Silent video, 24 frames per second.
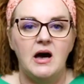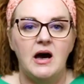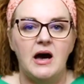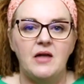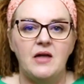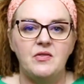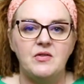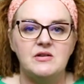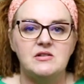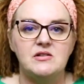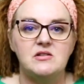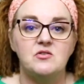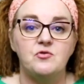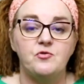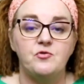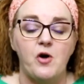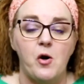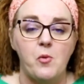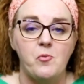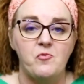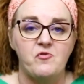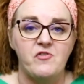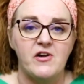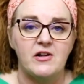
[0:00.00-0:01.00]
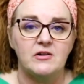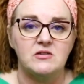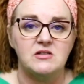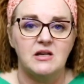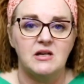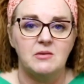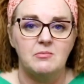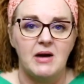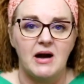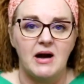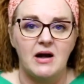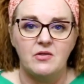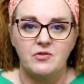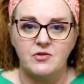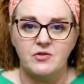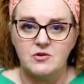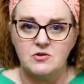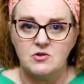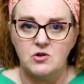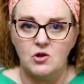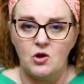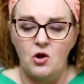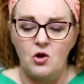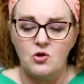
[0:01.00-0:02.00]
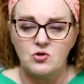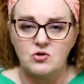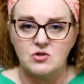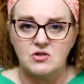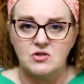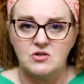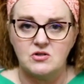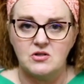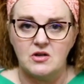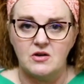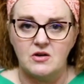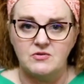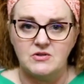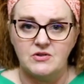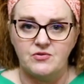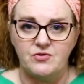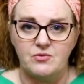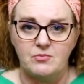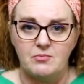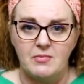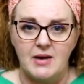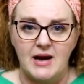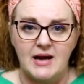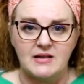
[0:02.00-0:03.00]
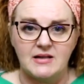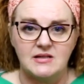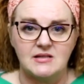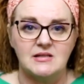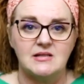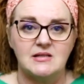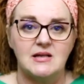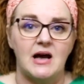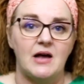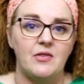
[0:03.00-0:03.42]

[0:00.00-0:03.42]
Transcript: And this is a foam felting mat. There's lots of different mats